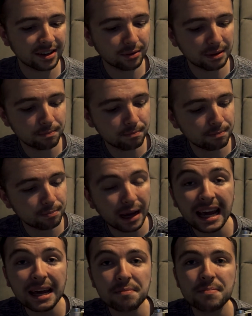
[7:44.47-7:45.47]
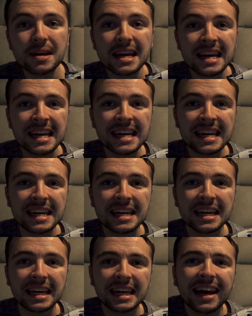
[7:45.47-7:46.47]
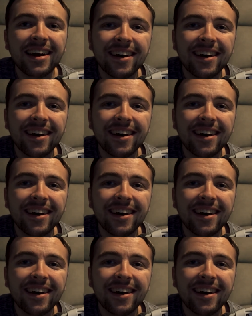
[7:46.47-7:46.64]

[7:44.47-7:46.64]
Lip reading: a wee baby.